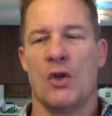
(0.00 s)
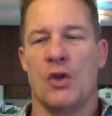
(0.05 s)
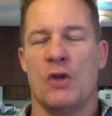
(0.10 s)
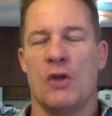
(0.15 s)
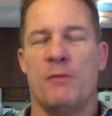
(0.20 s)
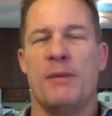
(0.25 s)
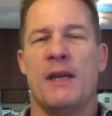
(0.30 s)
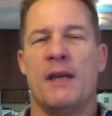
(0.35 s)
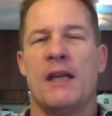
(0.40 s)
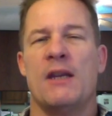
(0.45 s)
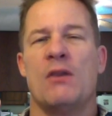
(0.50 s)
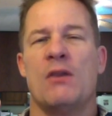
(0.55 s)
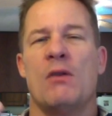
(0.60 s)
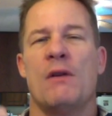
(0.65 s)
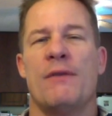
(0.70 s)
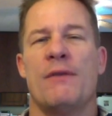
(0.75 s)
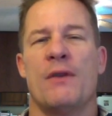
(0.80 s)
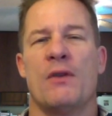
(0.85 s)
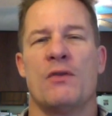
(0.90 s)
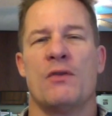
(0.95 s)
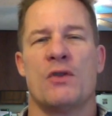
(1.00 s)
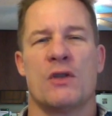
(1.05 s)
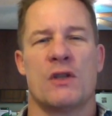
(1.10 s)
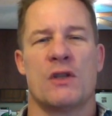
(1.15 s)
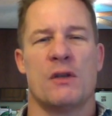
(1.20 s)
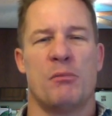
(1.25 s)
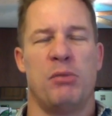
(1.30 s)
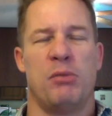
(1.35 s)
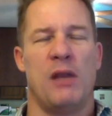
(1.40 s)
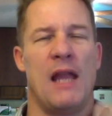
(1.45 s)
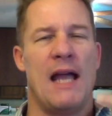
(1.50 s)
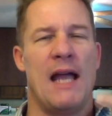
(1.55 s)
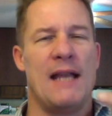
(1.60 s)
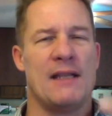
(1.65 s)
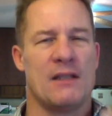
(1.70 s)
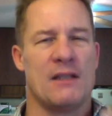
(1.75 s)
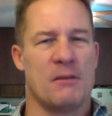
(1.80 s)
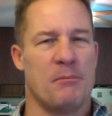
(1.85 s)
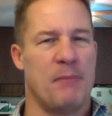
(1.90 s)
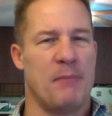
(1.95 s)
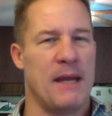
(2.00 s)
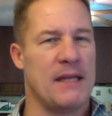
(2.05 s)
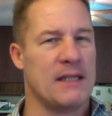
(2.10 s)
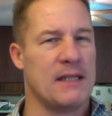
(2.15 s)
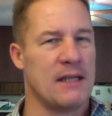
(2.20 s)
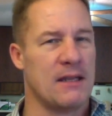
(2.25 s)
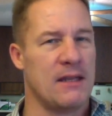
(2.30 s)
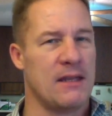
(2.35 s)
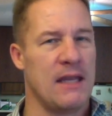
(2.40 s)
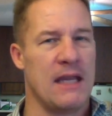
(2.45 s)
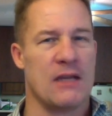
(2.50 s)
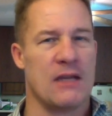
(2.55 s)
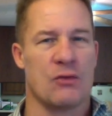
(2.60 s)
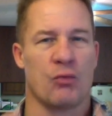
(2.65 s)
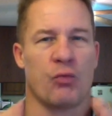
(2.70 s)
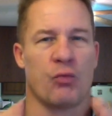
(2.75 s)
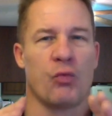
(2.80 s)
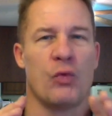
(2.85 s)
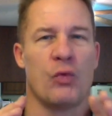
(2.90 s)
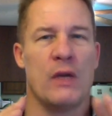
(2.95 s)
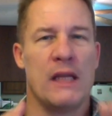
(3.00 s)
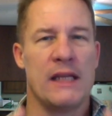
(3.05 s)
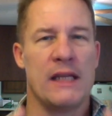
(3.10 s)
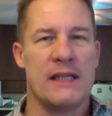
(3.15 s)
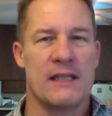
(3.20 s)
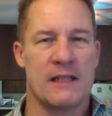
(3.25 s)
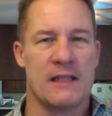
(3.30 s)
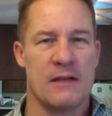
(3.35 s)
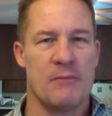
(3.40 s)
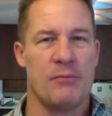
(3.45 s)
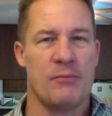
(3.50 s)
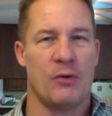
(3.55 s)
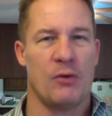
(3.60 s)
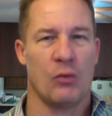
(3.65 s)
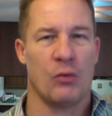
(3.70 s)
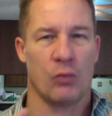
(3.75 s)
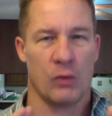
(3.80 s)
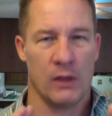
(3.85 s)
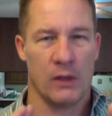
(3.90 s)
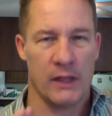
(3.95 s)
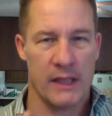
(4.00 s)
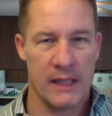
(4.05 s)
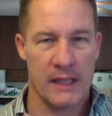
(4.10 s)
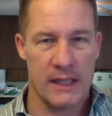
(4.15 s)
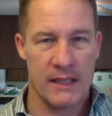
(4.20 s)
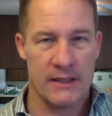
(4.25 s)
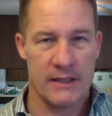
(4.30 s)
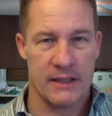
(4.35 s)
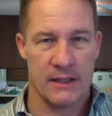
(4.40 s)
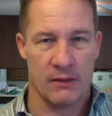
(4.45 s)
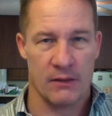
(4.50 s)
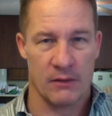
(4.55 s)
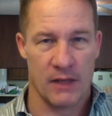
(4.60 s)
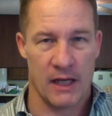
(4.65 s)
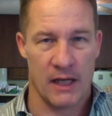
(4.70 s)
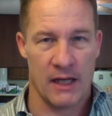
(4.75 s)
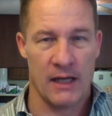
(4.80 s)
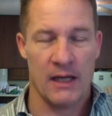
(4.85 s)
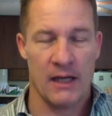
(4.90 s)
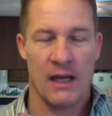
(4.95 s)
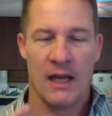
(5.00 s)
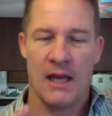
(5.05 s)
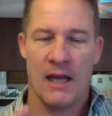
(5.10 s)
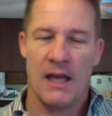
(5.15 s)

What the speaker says: You begin to go out there and just apply some basic things, really simple, really easy, okay?